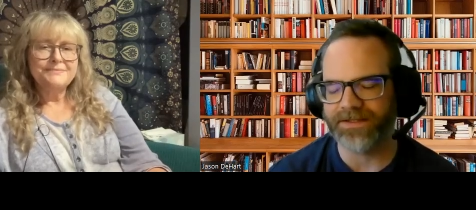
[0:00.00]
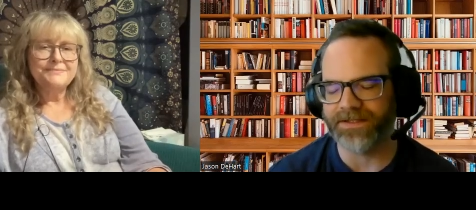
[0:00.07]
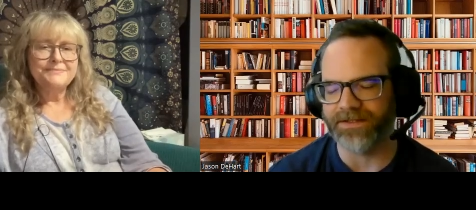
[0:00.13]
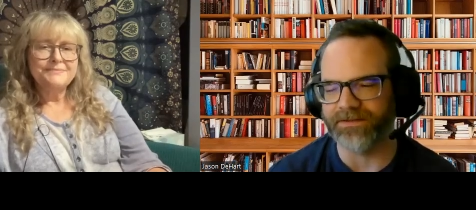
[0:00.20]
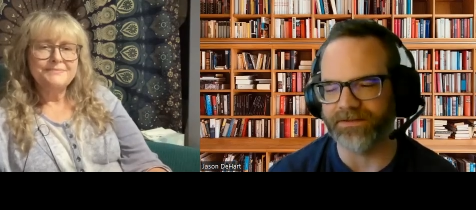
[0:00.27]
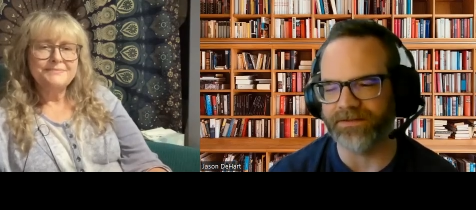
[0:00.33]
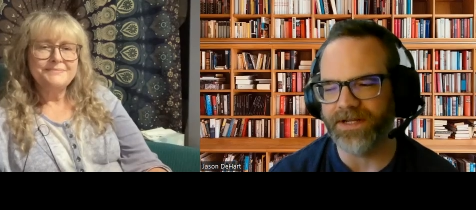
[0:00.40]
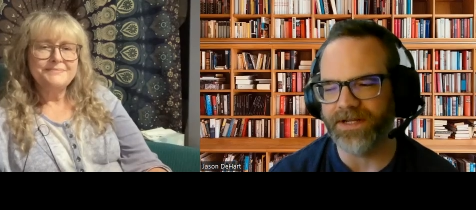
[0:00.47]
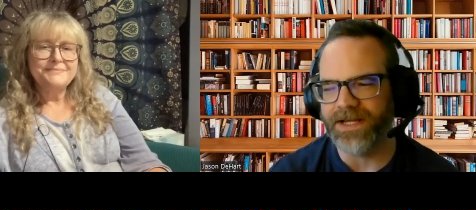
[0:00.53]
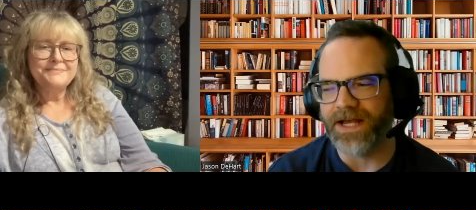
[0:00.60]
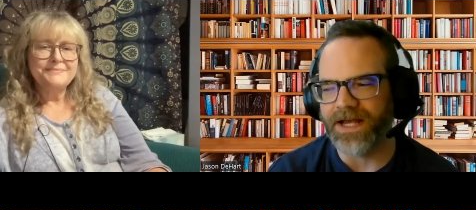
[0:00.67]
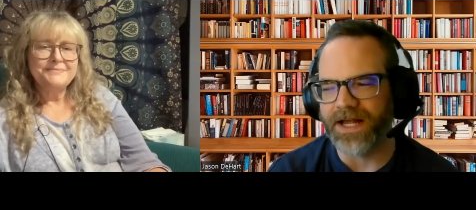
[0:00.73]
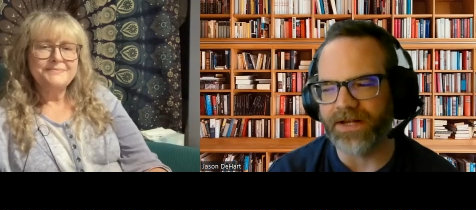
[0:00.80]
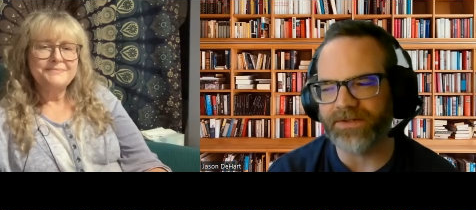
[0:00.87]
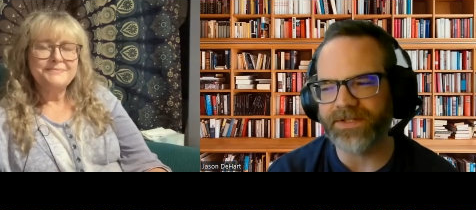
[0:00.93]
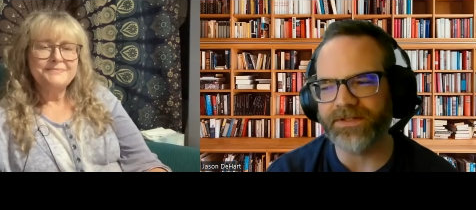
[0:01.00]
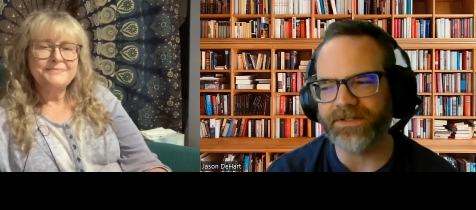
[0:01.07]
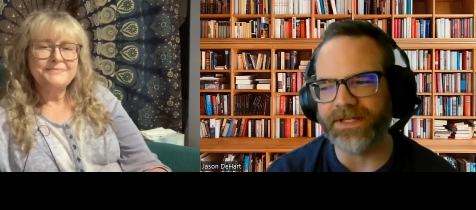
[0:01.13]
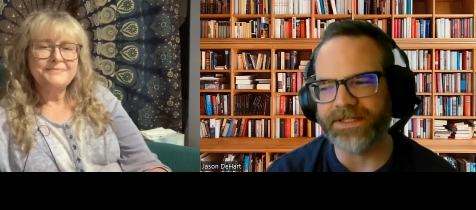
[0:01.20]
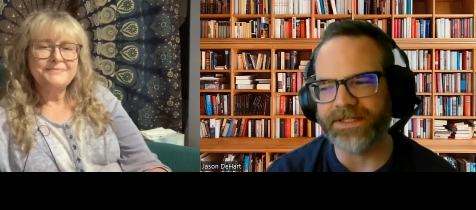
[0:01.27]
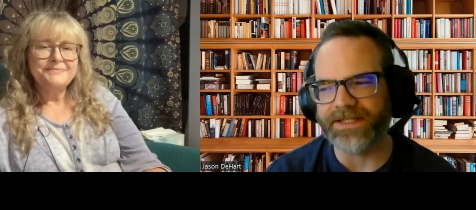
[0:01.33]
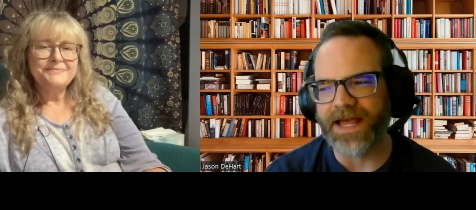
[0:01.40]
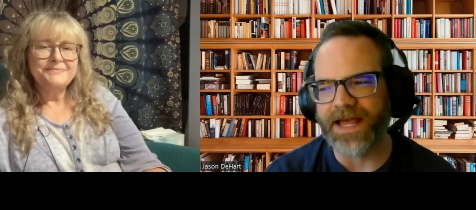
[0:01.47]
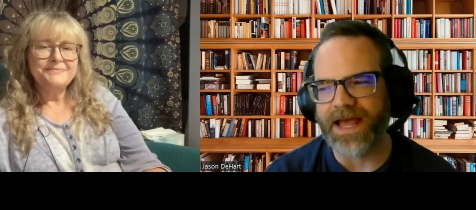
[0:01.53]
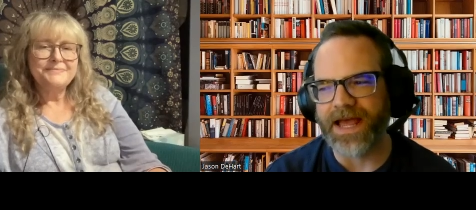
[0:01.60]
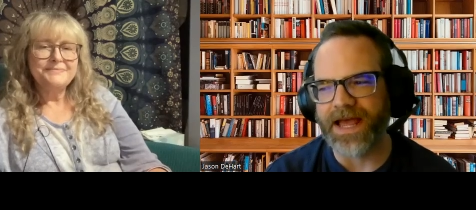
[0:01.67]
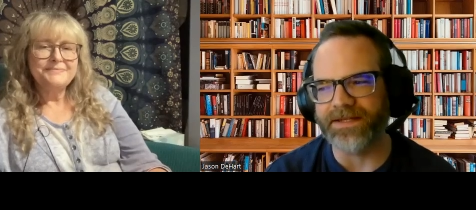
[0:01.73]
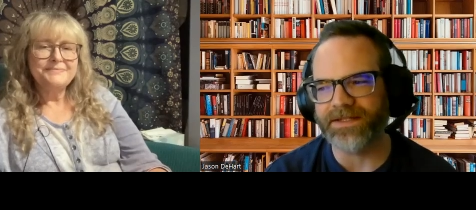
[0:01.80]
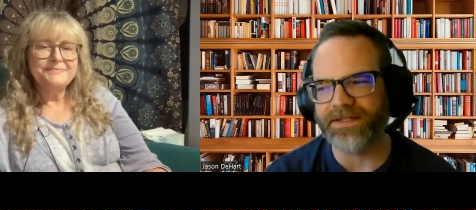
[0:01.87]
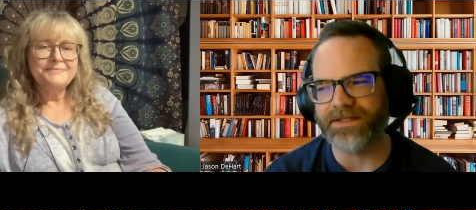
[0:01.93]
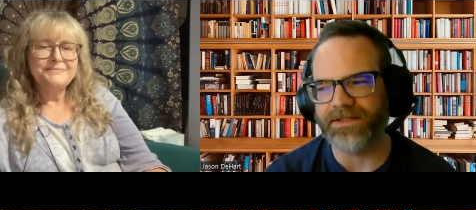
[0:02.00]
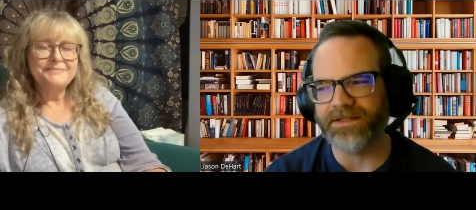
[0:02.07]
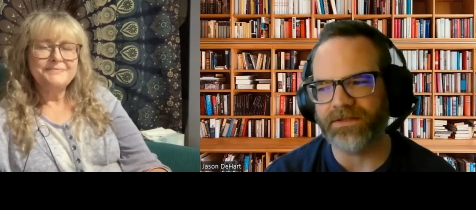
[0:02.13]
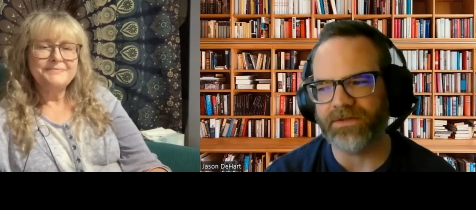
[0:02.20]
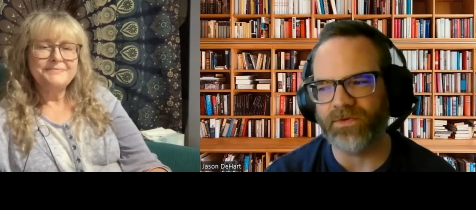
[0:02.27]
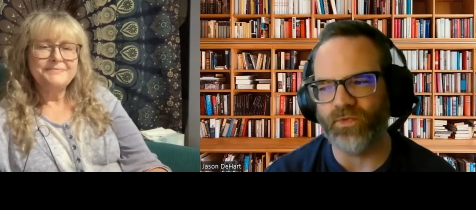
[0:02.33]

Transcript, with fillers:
Speaker 1: So I also like to ask